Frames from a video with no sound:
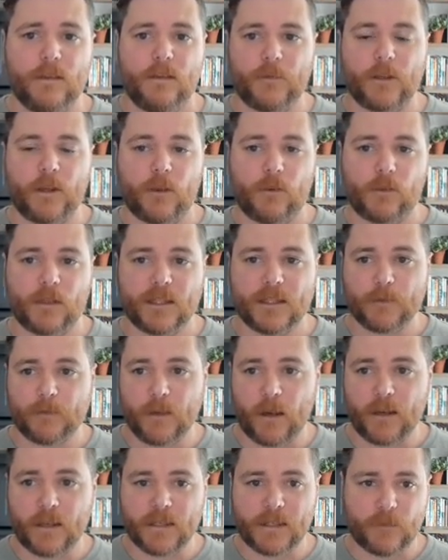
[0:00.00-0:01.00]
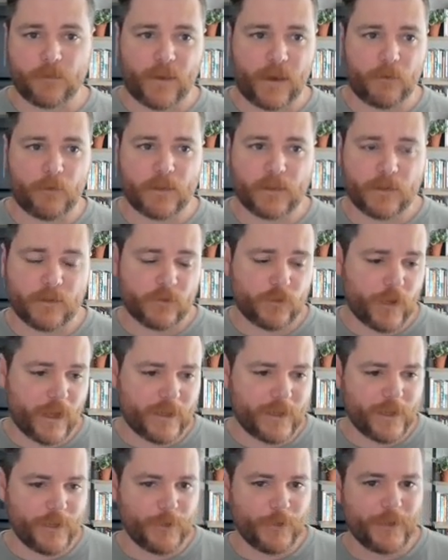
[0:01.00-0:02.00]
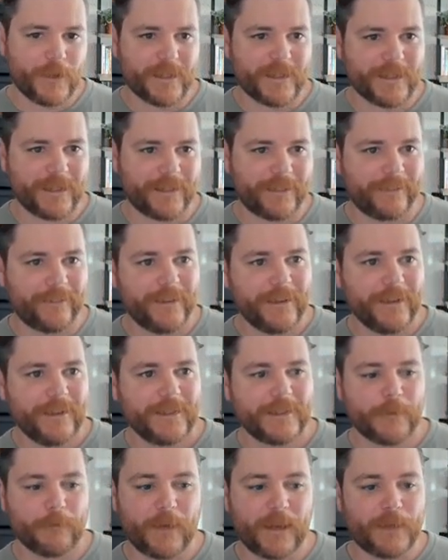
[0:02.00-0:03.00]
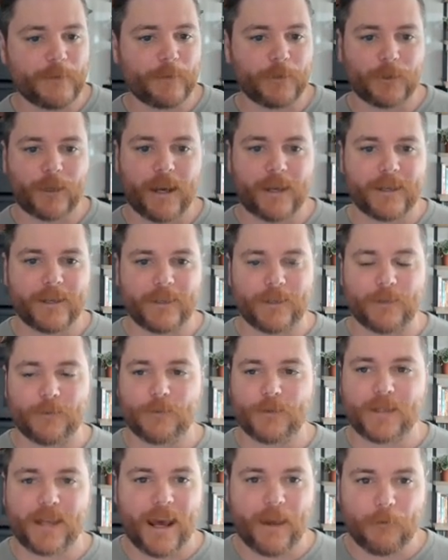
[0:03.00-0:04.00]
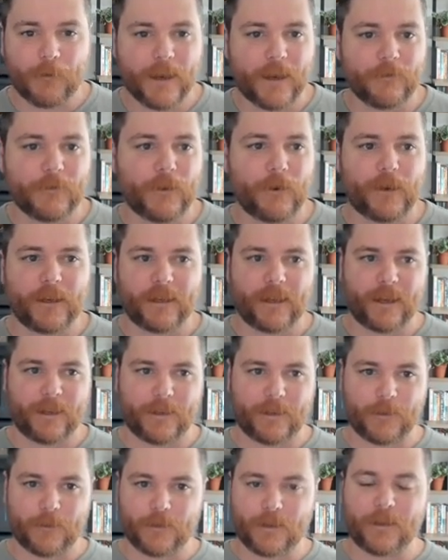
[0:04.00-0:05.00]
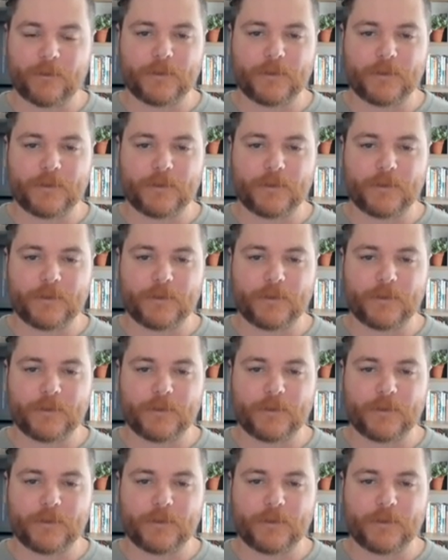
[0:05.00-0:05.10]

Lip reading: You know, let's be honest, if I went and tried to do this in some page builder I didn't use, I would have no idea how to do it.